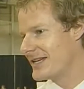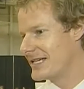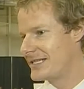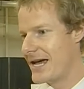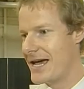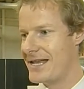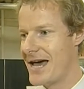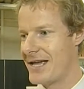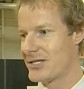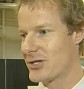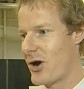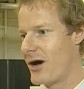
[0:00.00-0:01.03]
I said,
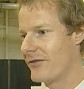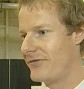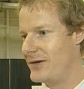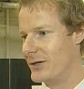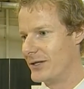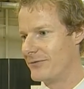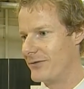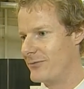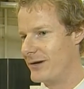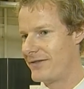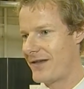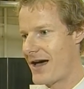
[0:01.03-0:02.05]
strong field
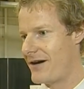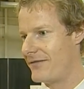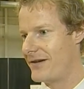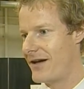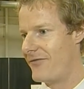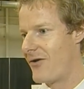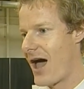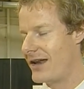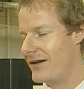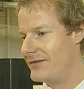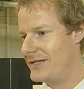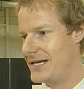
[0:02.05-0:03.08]
with a
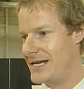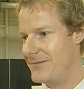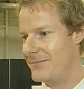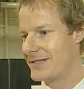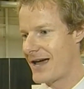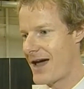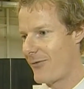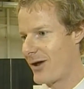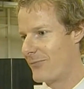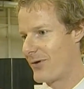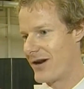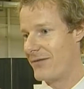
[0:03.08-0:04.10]
variety of teams. I want
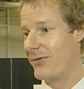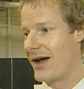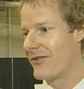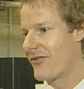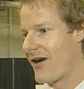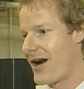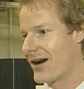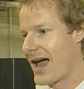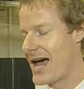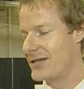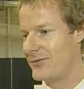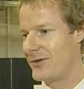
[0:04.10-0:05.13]
to put in a plug for our
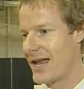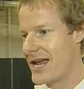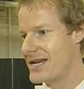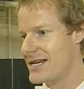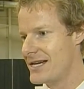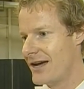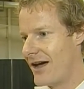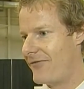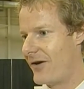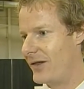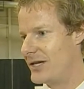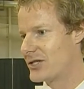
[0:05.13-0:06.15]
guys. We've got a
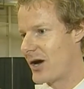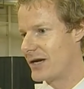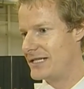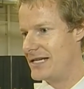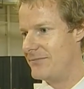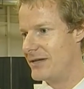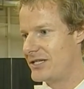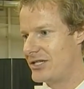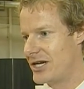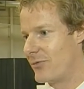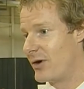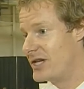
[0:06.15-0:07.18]
fairly strong team this
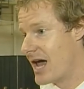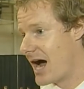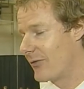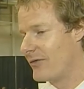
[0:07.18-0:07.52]
year. We're young.